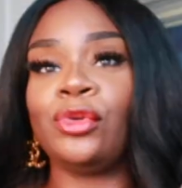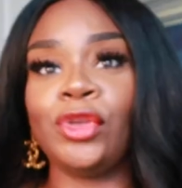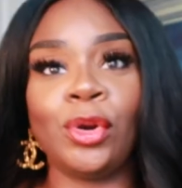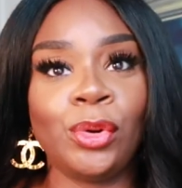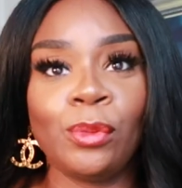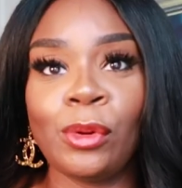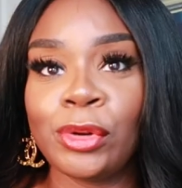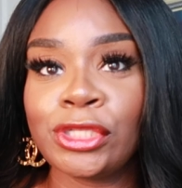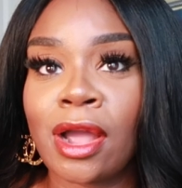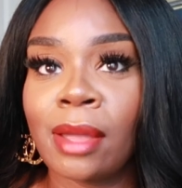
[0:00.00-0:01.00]
if you don't know what
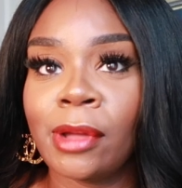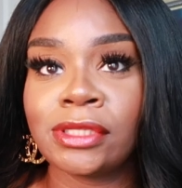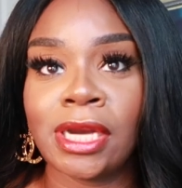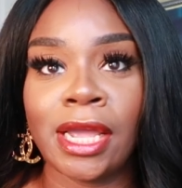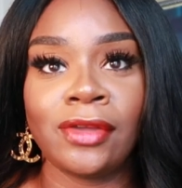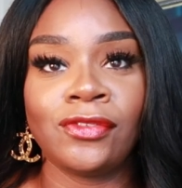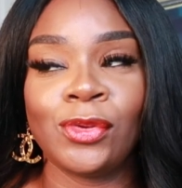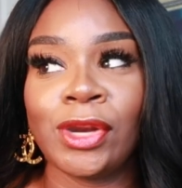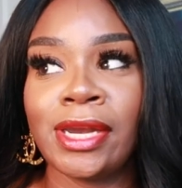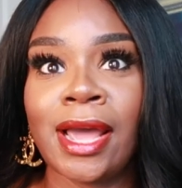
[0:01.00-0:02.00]
we're talking about today if you
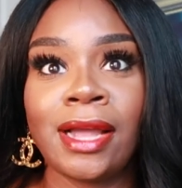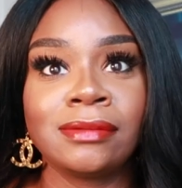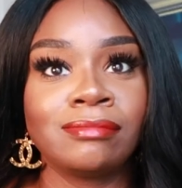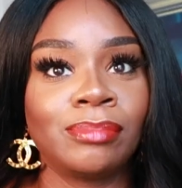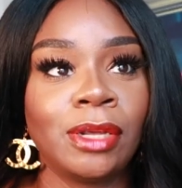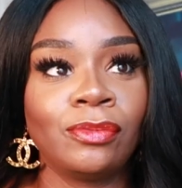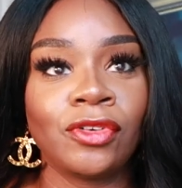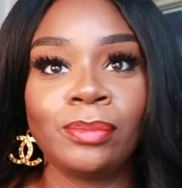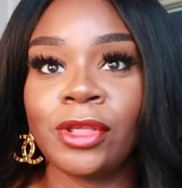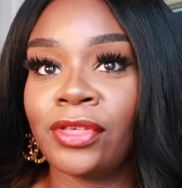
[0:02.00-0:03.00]
did not peep
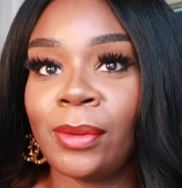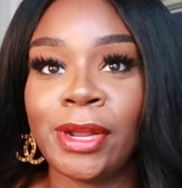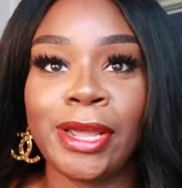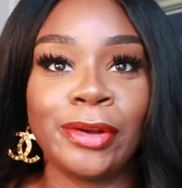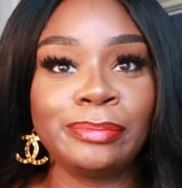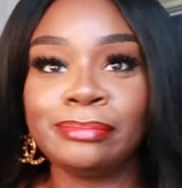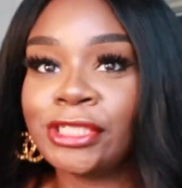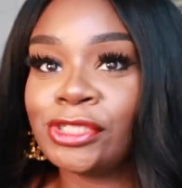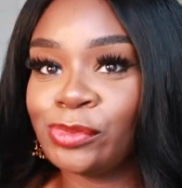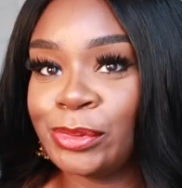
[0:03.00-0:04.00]
from the thumbnail
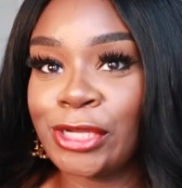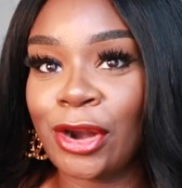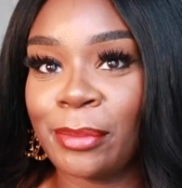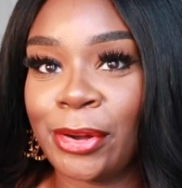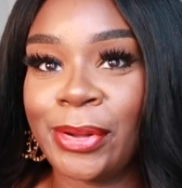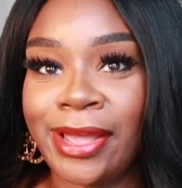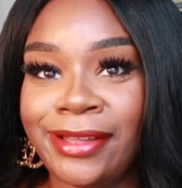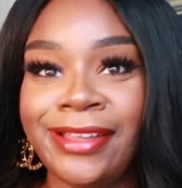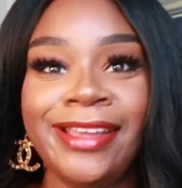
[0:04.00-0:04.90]
this is what we're talking about okay